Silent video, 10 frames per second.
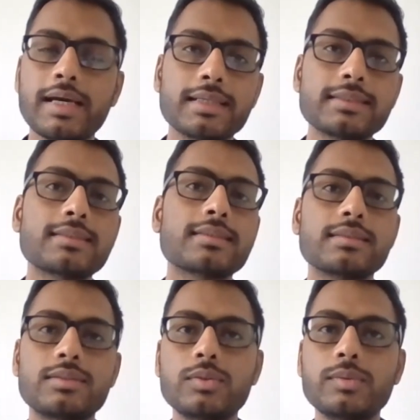has
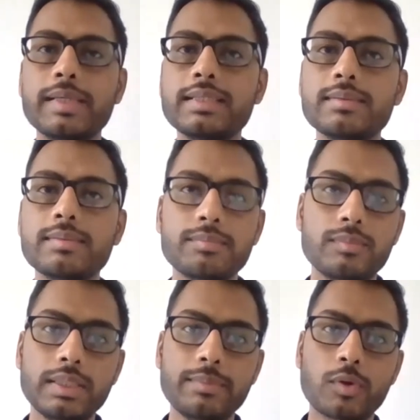two main
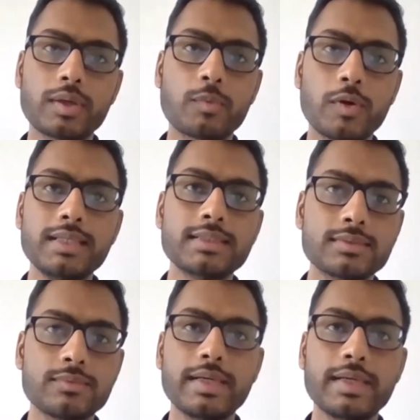important
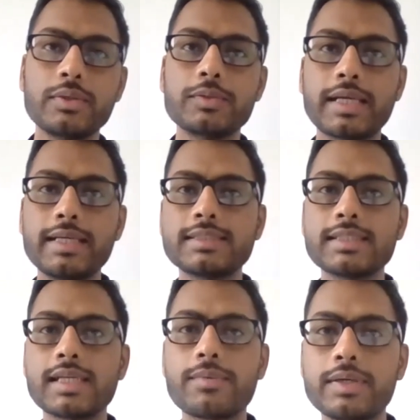points: when to use
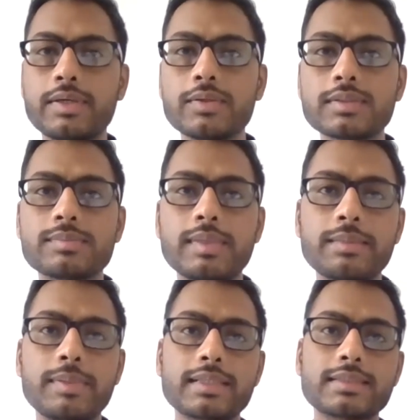addition and when to use
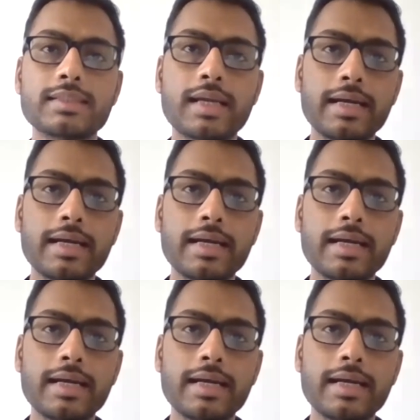multiplication.